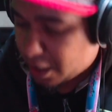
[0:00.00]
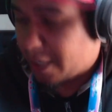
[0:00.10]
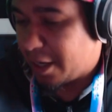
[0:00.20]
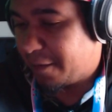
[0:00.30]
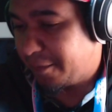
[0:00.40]

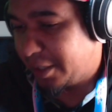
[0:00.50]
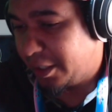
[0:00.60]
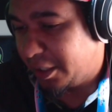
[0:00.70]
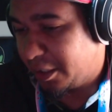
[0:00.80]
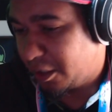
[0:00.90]
I have
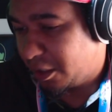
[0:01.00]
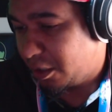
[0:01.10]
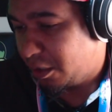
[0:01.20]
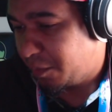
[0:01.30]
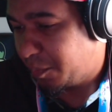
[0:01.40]

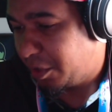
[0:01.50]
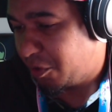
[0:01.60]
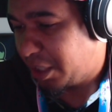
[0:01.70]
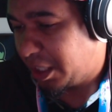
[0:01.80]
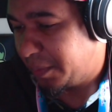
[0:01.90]
here
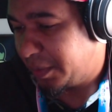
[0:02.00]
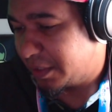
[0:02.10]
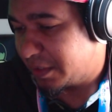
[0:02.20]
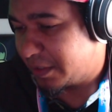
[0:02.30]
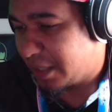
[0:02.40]
video game and
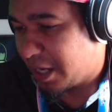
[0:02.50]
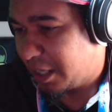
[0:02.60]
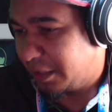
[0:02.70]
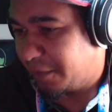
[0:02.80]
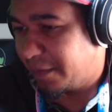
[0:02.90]

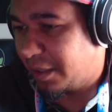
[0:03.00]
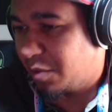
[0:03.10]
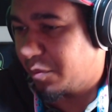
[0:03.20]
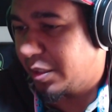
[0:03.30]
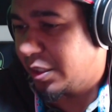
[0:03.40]
design
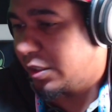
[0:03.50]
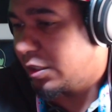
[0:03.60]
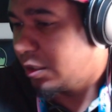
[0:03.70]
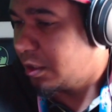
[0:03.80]
development,